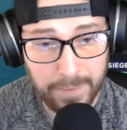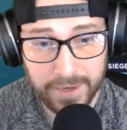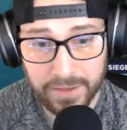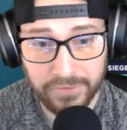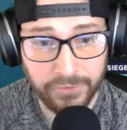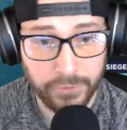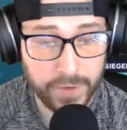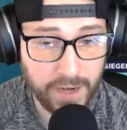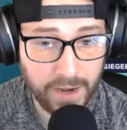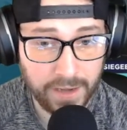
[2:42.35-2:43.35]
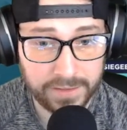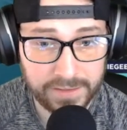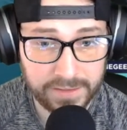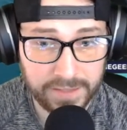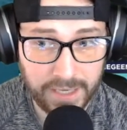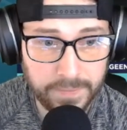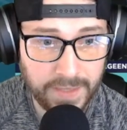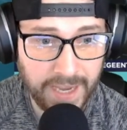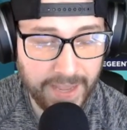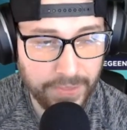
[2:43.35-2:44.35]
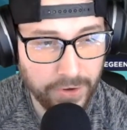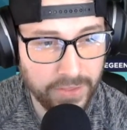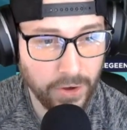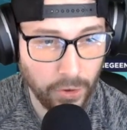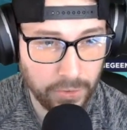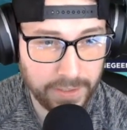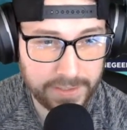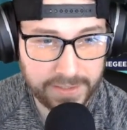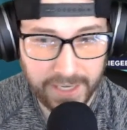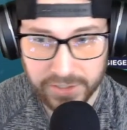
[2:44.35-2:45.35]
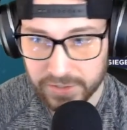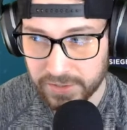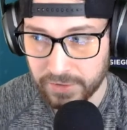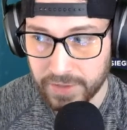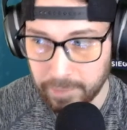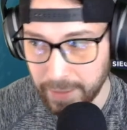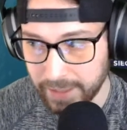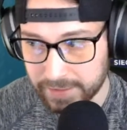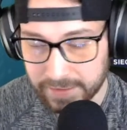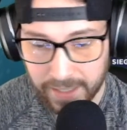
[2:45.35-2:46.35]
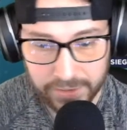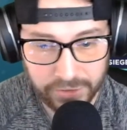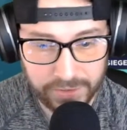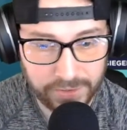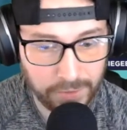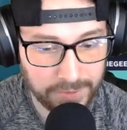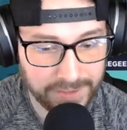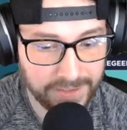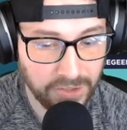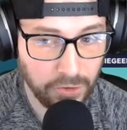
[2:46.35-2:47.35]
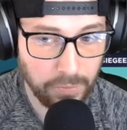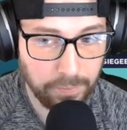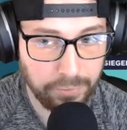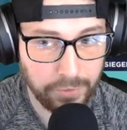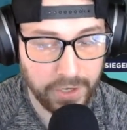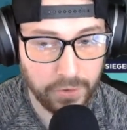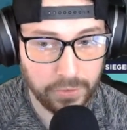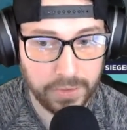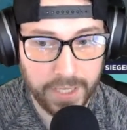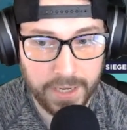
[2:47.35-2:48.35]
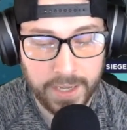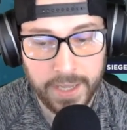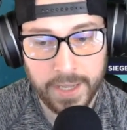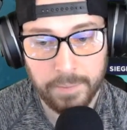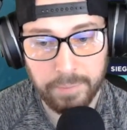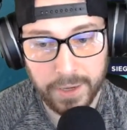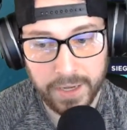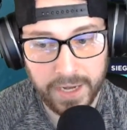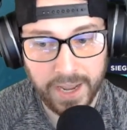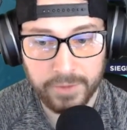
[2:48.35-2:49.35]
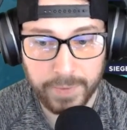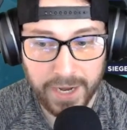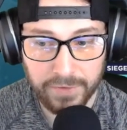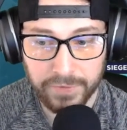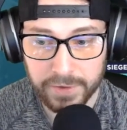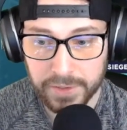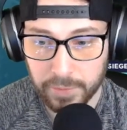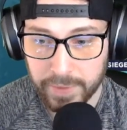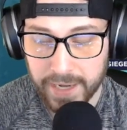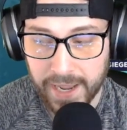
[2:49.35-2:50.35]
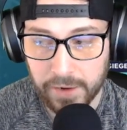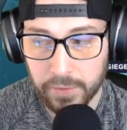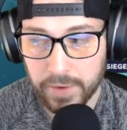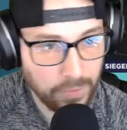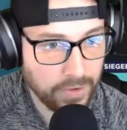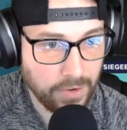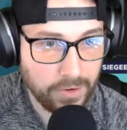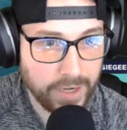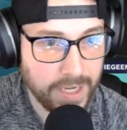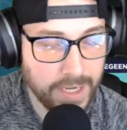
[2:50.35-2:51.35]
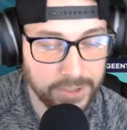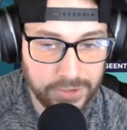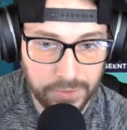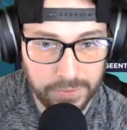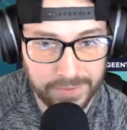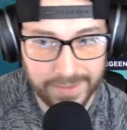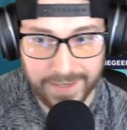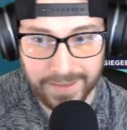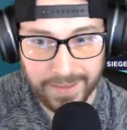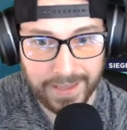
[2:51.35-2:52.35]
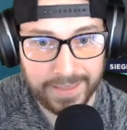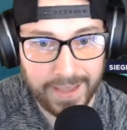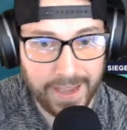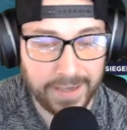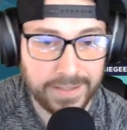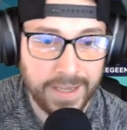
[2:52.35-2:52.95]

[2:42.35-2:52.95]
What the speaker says: It is free on Steam, and they're in the early stages. They're in the beta stages, so it's still pretty early, but it has been out for a little bit now. There aren't any issues, nothing like that.